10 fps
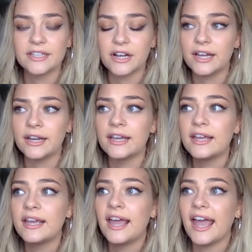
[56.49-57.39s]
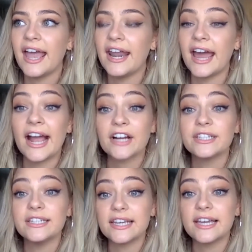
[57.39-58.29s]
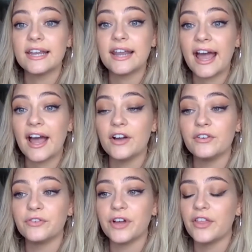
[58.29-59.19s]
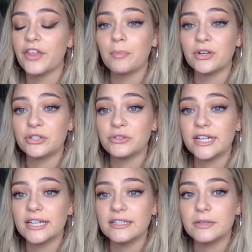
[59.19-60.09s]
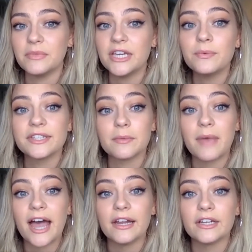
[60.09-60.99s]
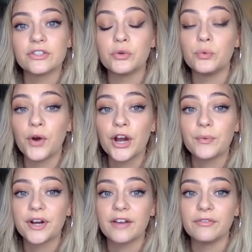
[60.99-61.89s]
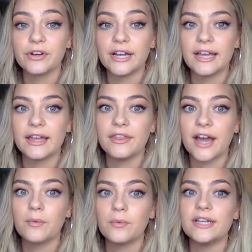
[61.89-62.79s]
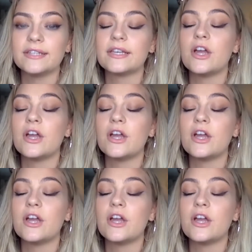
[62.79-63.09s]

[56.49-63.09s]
on and I actually did have uh, the opportunity to meet with some addicts who were in recovery, and that was